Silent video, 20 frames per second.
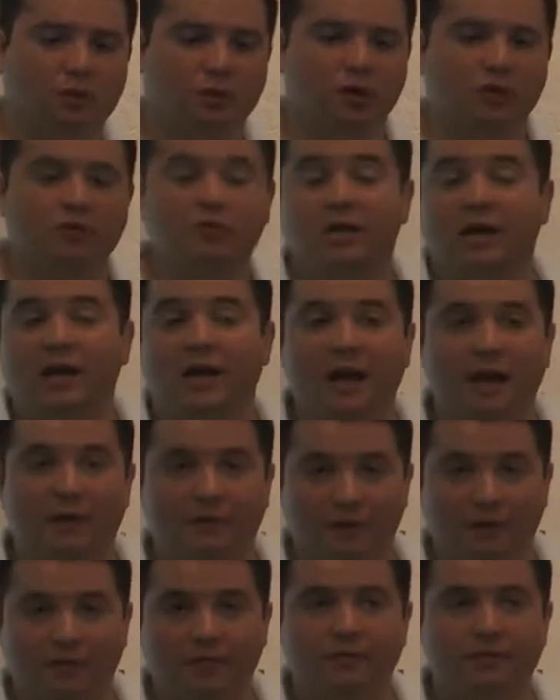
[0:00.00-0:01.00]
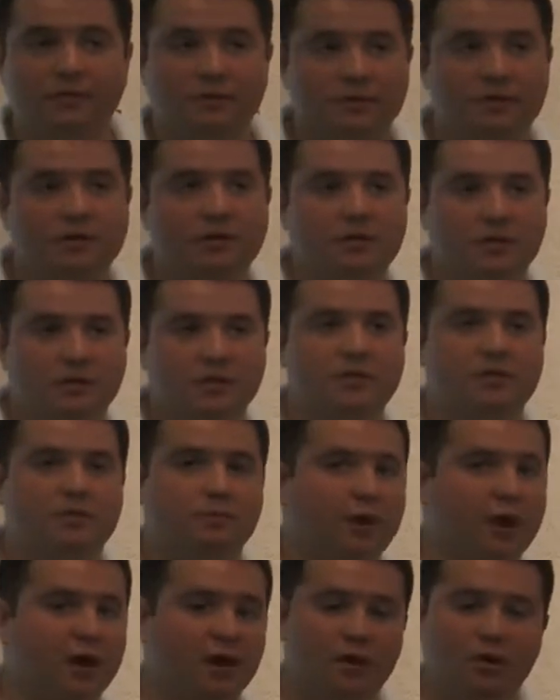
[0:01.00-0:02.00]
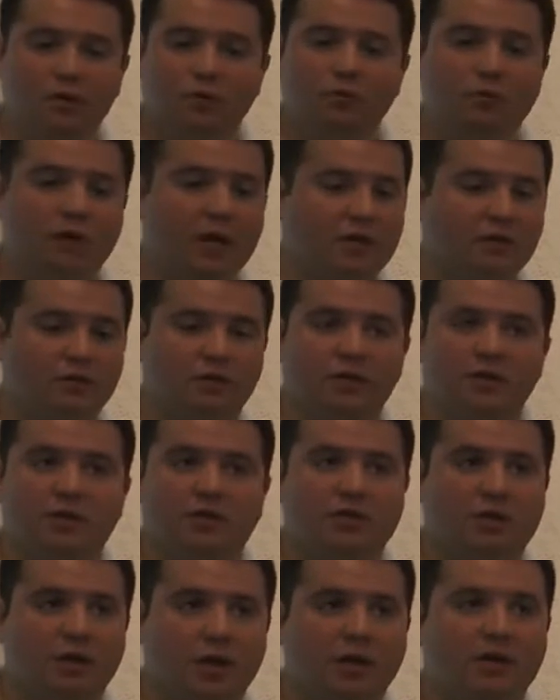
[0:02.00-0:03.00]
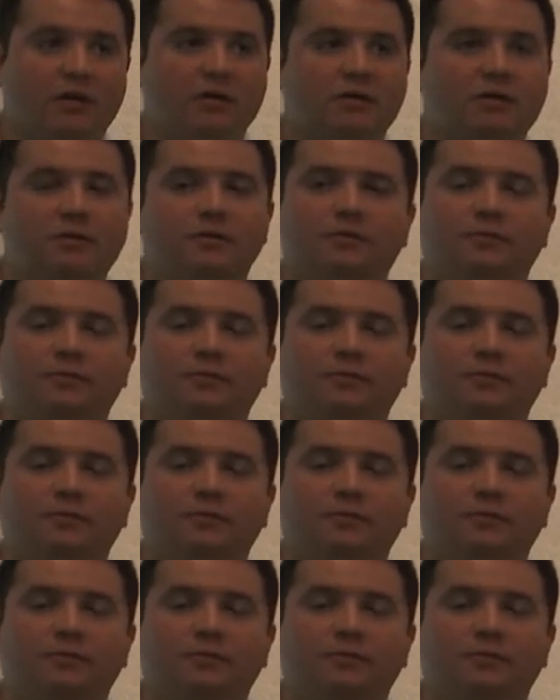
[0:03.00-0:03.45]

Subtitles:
2011. This is brand new, last vintage again.